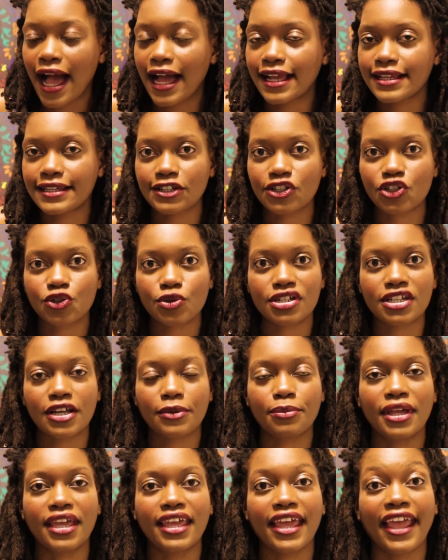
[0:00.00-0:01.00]
I just straight
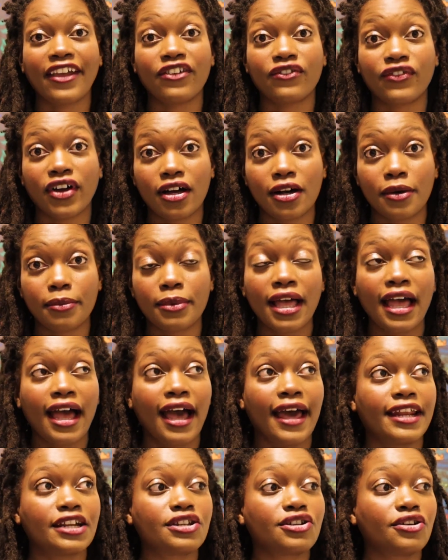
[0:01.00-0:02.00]
up gave up.
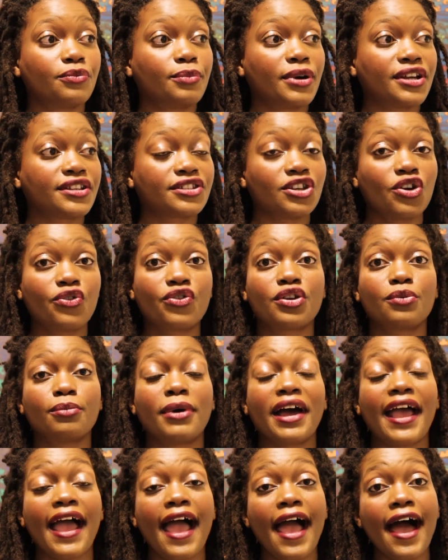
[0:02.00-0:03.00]
And I told myself, if
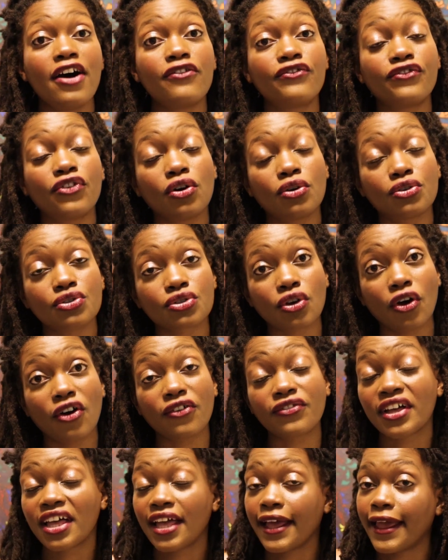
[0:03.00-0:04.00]
my hair falls
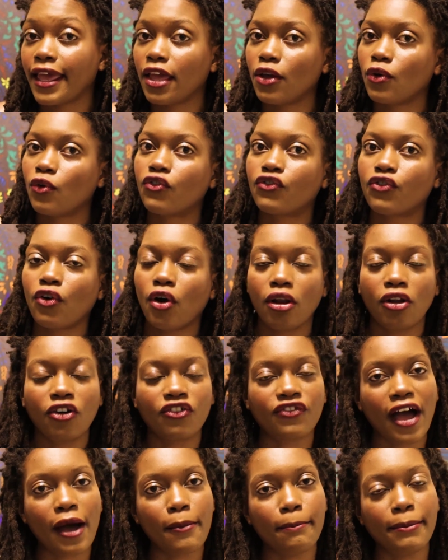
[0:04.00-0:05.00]
off, it will fall
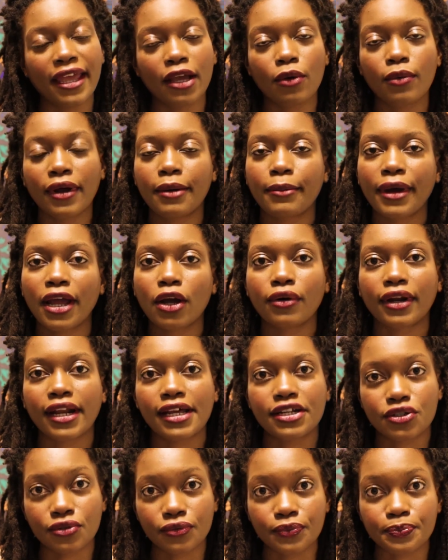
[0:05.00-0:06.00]
off. I beg, what am I
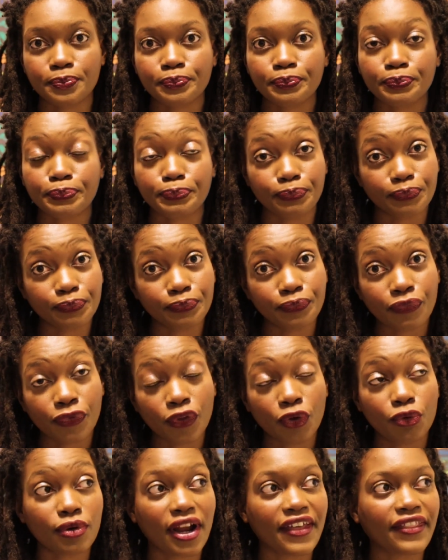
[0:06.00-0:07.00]
going to do?
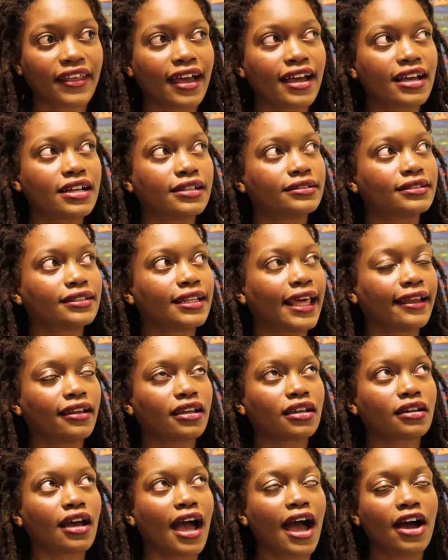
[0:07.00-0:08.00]
Rather
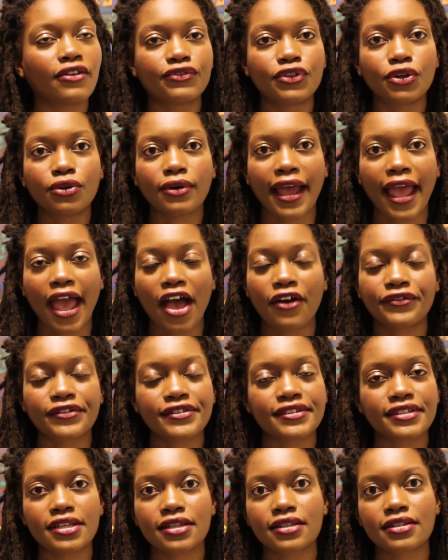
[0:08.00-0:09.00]
like have no hair for
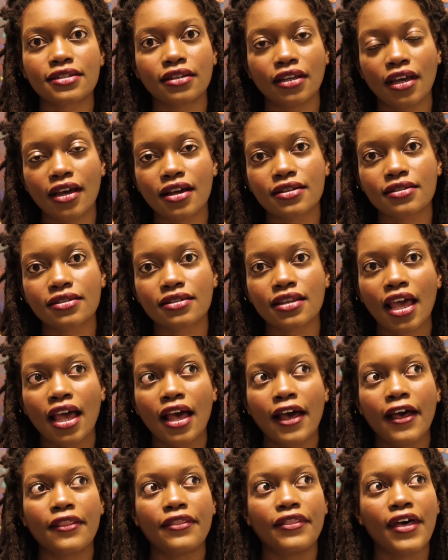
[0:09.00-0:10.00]
6 years
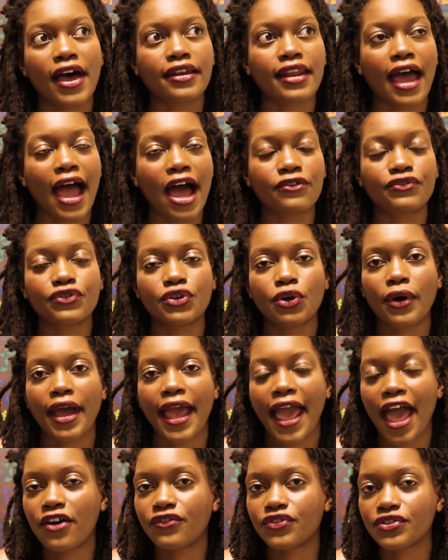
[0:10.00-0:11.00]
than have no
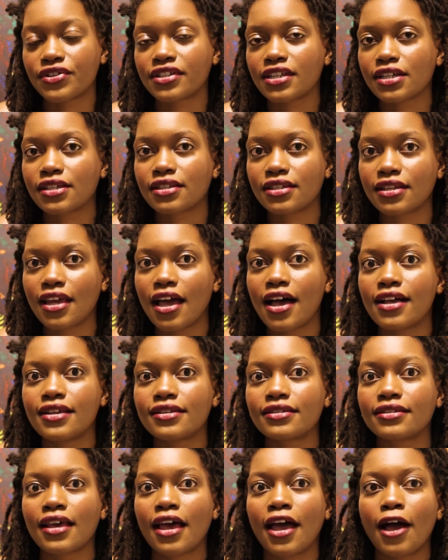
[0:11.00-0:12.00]
hair for 6
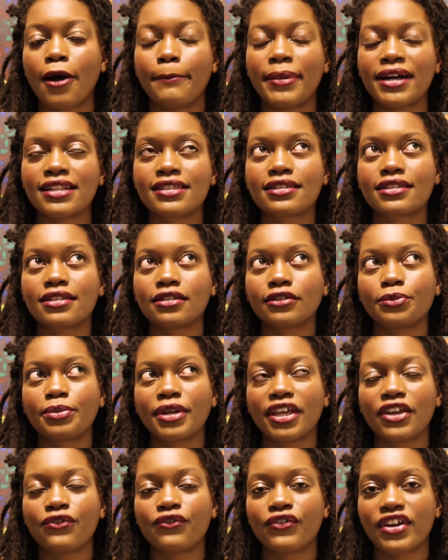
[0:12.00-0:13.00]
years but still
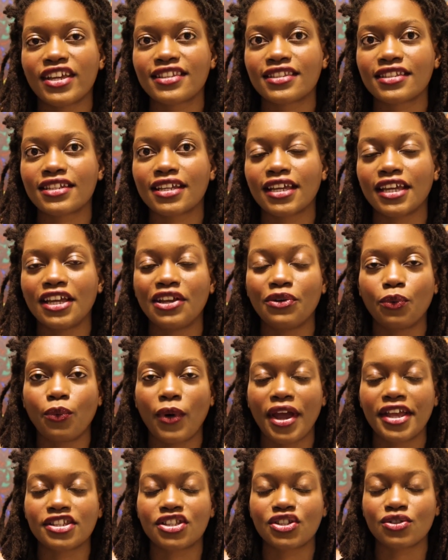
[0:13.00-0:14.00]
be investing in
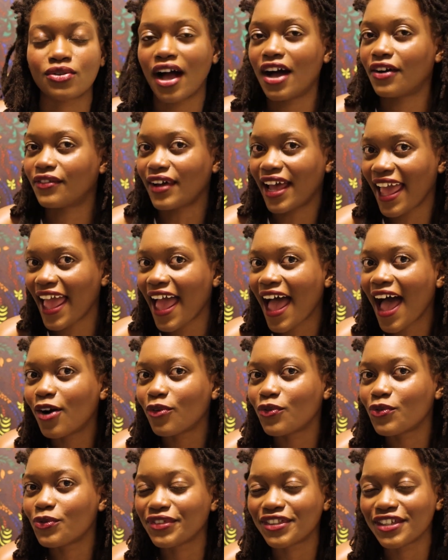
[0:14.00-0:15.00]
ways to have
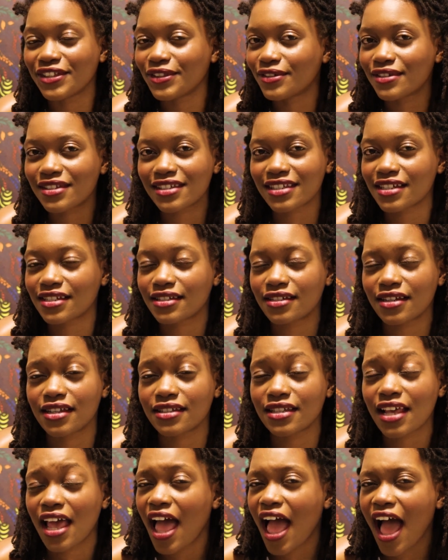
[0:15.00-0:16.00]
hair within those 6
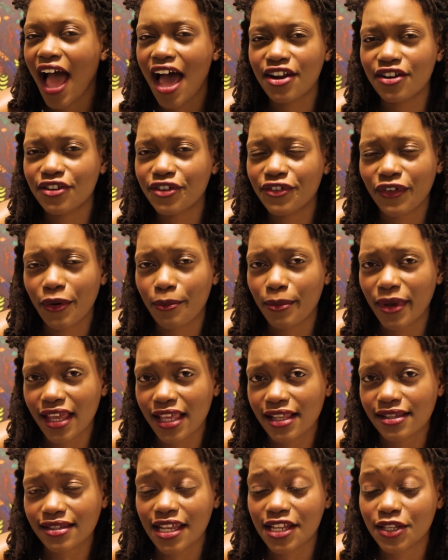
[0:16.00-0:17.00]
years. I don't know if I'm
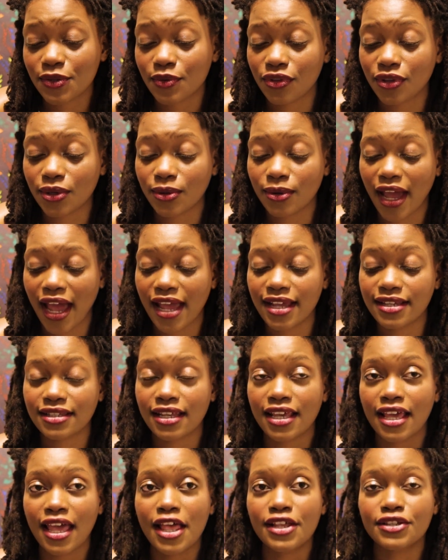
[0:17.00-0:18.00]
making sense with you
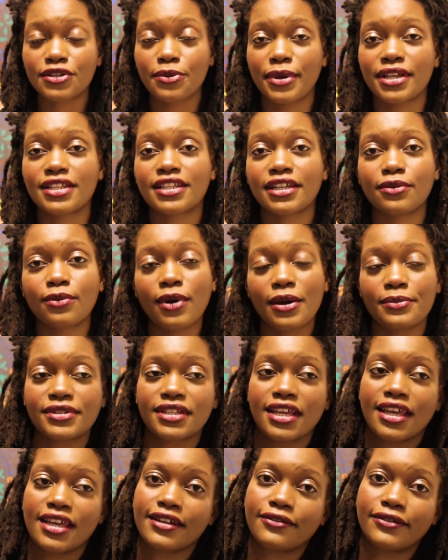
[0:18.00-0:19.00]
guys. So basically what I'm
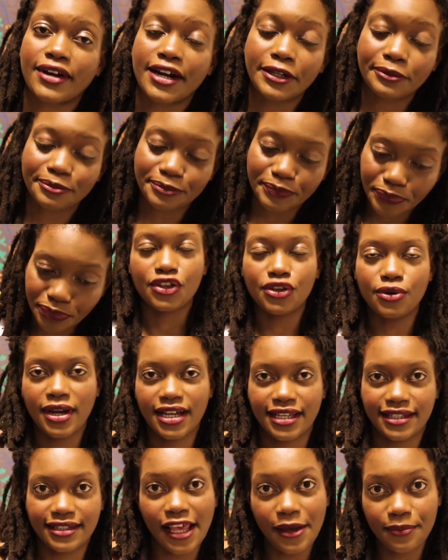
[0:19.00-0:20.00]
saying, right? You
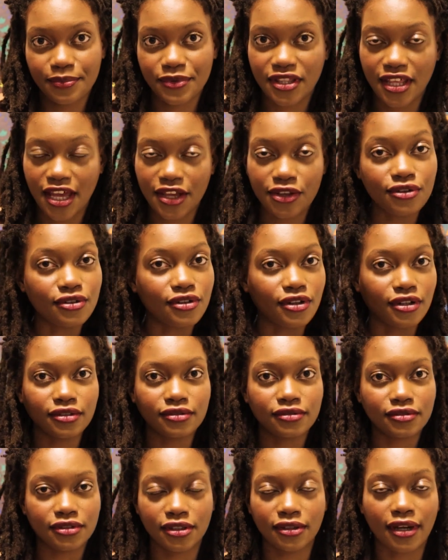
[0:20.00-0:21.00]
accept that, you
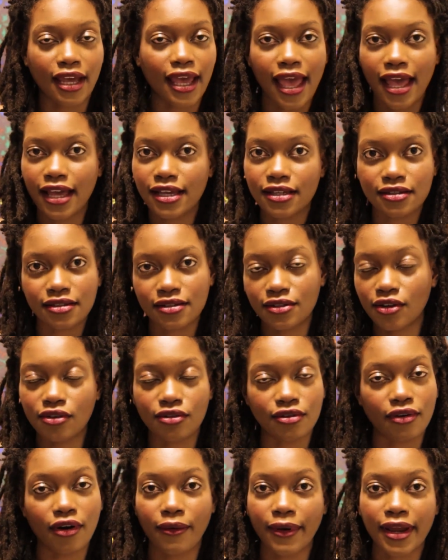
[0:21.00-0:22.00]
know, your hair is
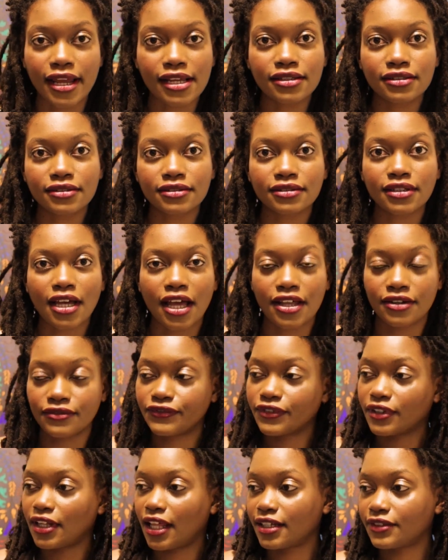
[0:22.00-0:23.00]
not growing,
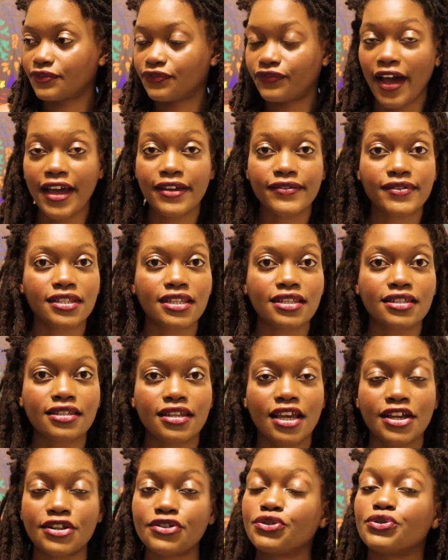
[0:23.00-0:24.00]
and for like 5-6
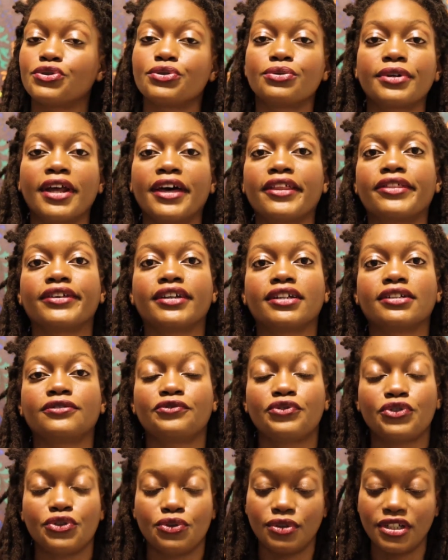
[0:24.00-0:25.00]
years you do nothing.
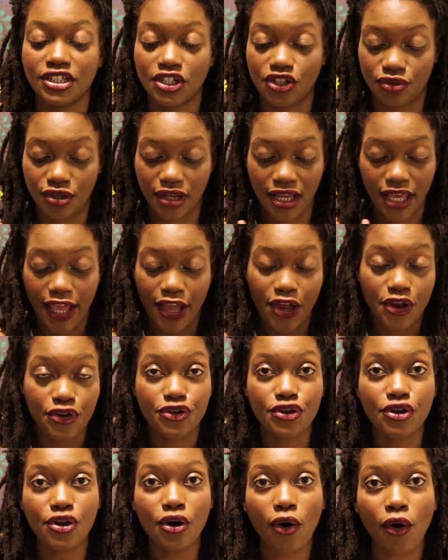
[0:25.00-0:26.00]
You literally
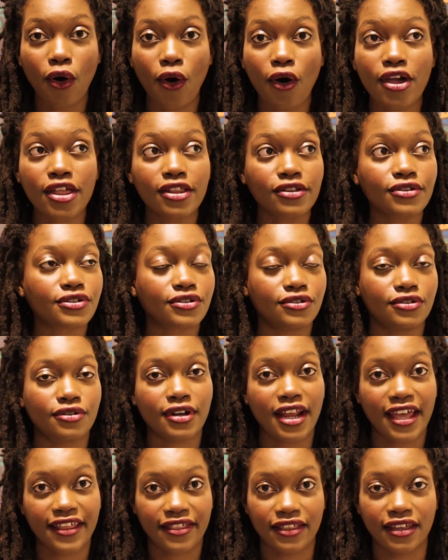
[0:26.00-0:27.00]
no oils, no
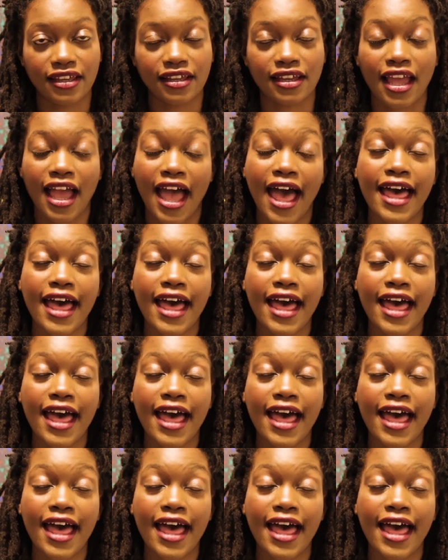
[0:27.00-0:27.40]
nothing.